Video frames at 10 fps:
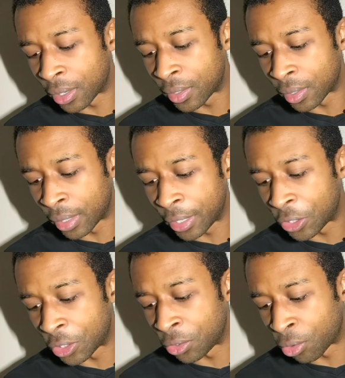
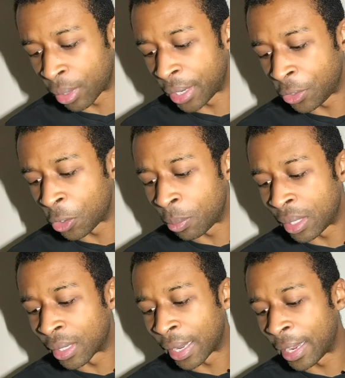consolation, grant you to
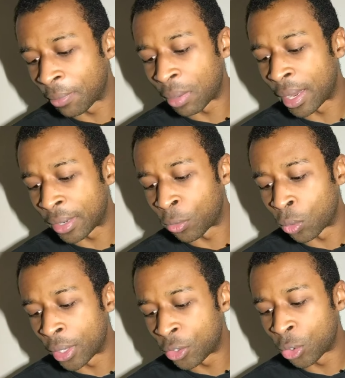be like-minded
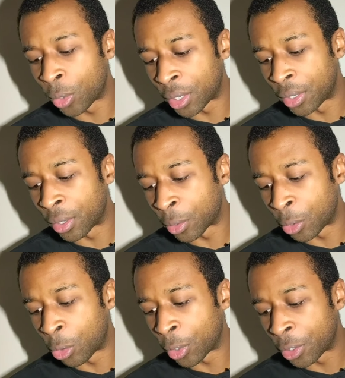one toward another
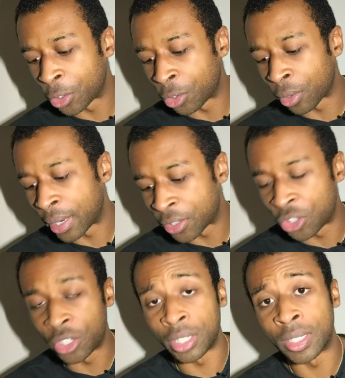according to
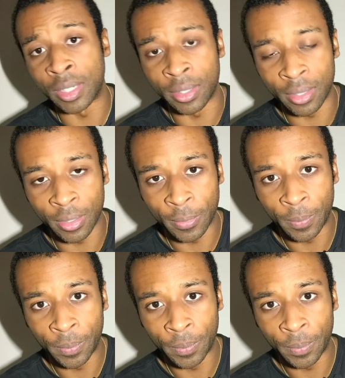Christ Jesus.